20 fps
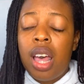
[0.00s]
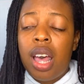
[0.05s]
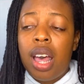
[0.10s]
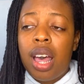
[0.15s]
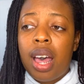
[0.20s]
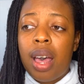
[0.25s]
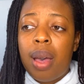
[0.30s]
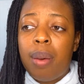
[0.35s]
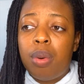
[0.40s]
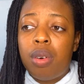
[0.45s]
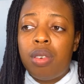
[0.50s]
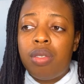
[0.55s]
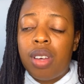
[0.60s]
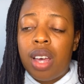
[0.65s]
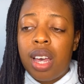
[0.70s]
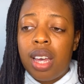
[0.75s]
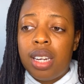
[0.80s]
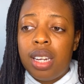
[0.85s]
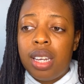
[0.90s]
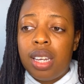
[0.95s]
I
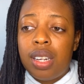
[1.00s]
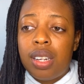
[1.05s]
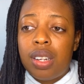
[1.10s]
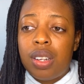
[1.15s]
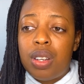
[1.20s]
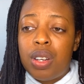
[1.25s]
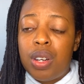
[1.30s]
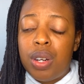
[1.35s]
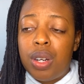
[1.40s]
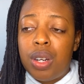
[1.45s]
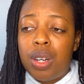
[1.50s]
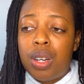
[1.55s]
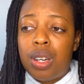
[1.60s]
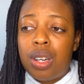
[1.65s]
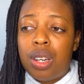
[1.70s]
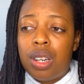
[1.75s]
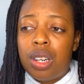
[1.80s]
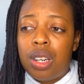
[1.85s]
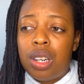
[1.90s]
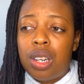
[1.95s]
provided,
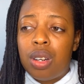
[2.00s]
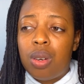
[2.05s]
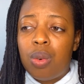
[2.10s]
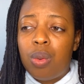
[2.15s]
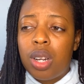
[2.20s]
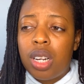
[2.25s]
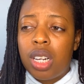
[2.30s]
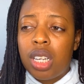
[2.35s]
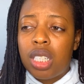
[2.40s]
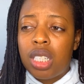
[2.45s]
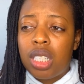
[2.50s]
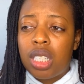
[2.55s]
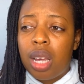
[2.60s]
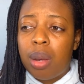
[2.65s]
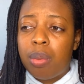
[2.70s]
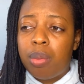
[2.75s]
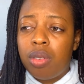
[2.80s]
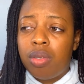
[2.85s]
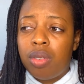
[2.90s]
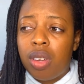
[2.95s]
what else did I
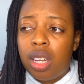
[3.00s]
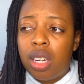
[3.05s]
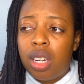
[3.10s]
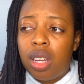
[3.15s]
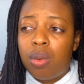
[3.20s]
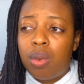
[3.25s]
provide?